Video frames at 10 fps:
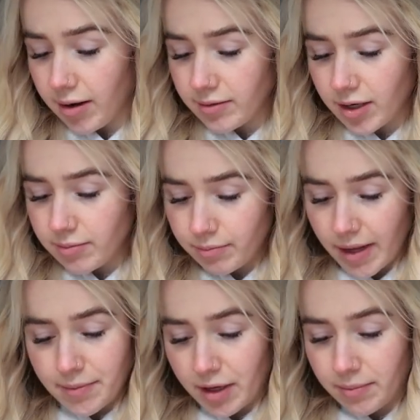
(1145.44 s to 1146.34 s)
I don't
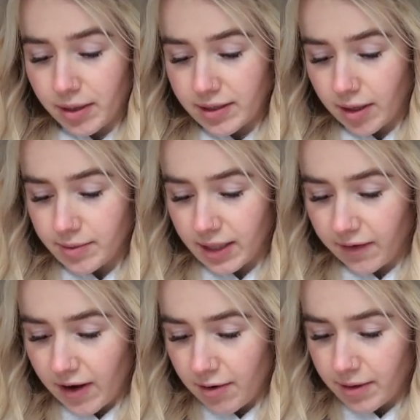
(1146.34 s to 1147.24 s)
blame you because I'm sick
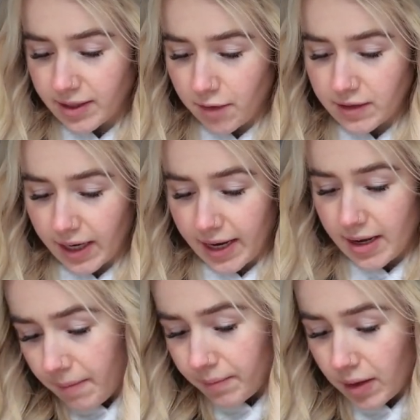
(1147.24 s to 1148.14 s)
of hearing myself say it.
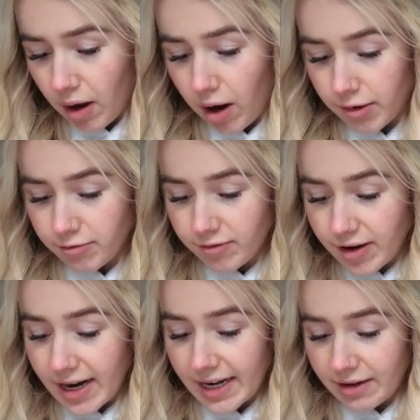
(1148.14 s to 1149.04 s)
I
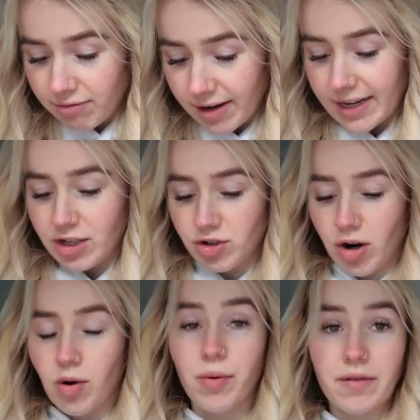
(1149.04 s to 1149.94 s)
really, really
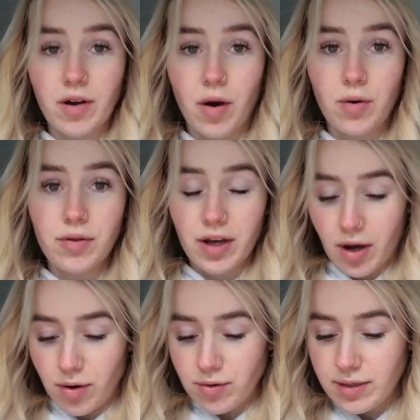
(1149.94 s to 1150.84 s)
struggle with the
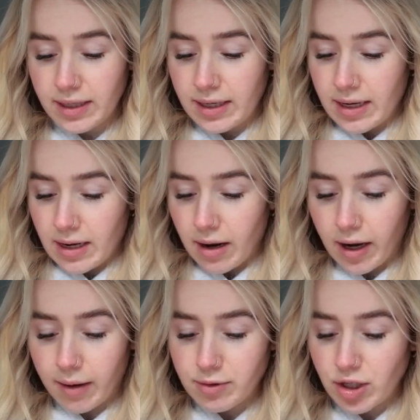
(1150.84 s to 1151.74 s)
cold.
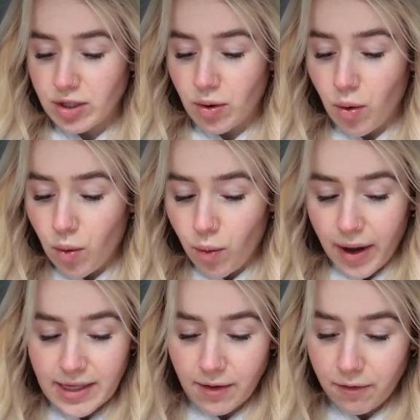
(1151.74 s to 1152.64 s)
Like, I'm just
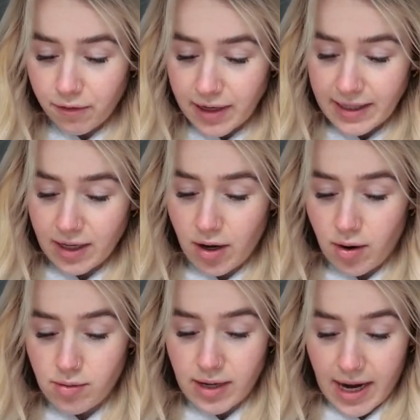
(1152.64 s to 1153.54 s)
always freezing
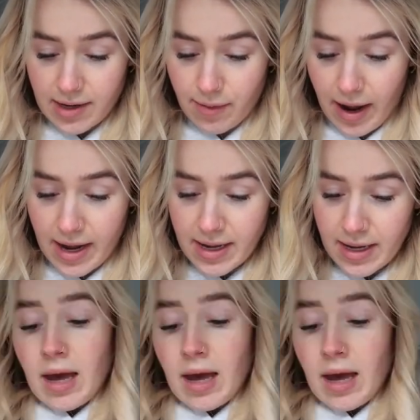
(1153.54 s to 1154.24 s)
cold anyway.